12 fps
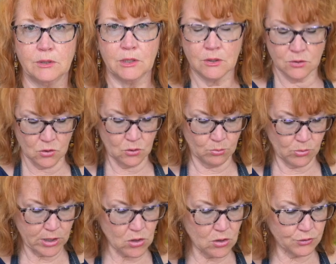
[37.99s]
Your
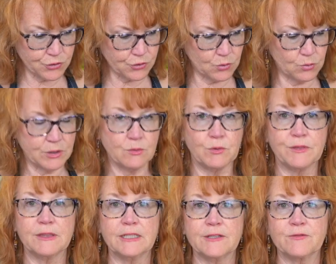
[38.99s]
homework also was with
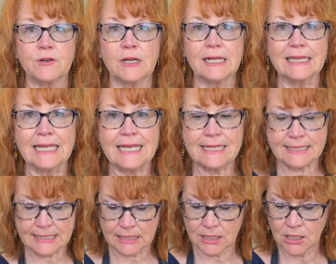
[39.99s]
the different
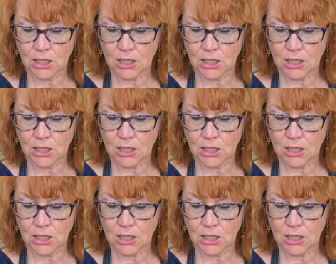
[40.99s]
glazing,